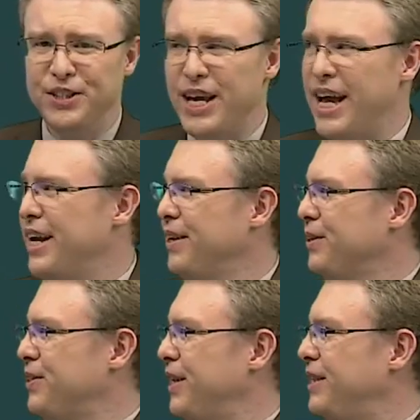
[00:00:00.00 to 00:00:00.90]

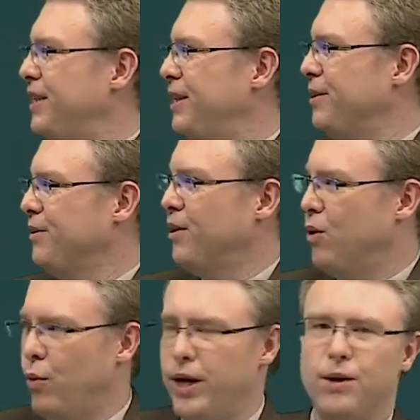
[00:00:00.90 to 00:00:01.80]
Dale City.
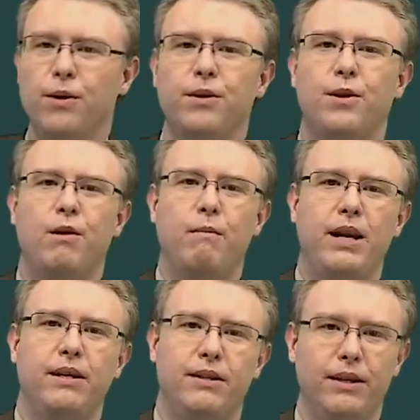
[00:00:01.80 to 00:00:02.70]
We know that there are
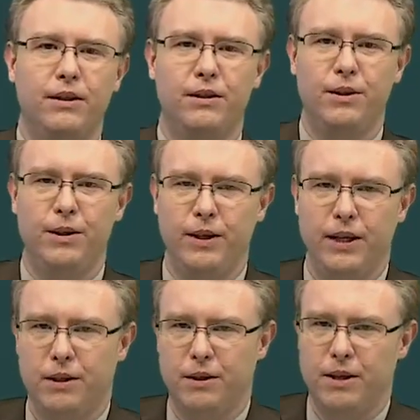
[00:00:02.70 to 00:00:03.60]
many things that you
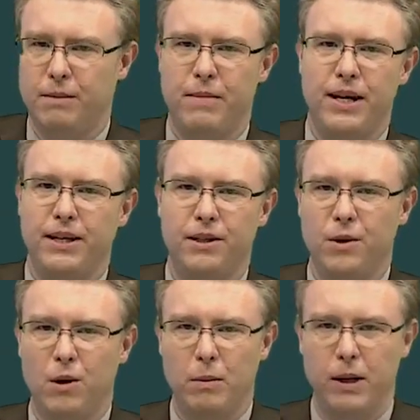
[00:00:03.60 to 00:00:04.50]
need to, need to
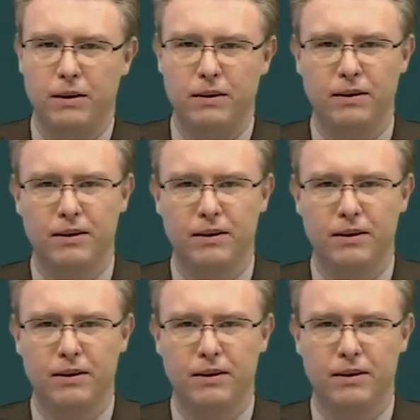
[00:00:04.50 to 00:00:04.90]
know about.